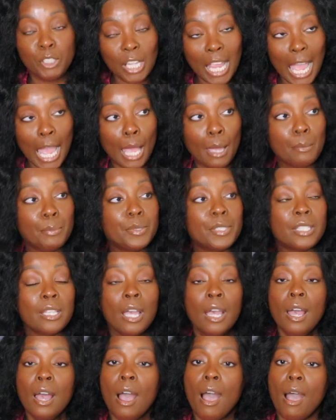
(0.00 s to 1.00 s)

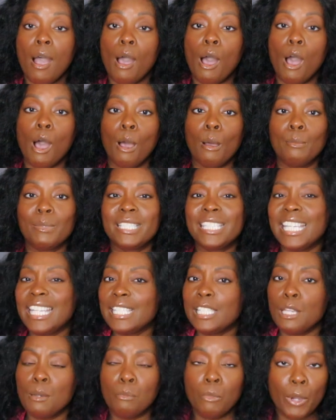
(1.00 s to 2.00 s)
chaps, um,
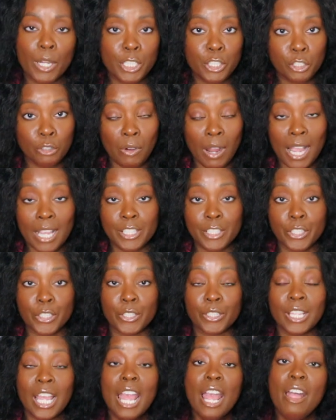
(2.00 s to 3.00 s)
tinted
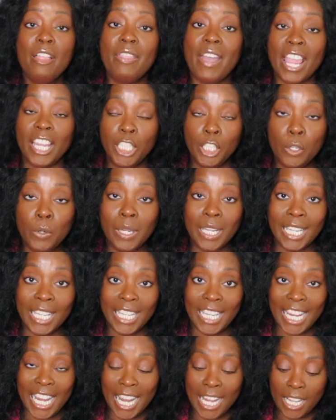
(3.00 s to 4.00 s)
moisturizers that you
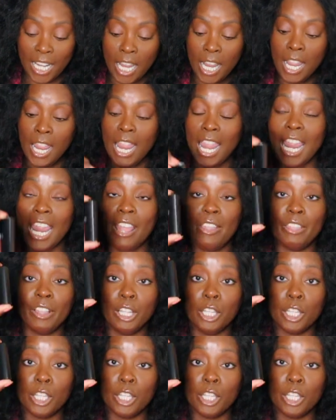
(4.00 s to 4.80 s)
can get and the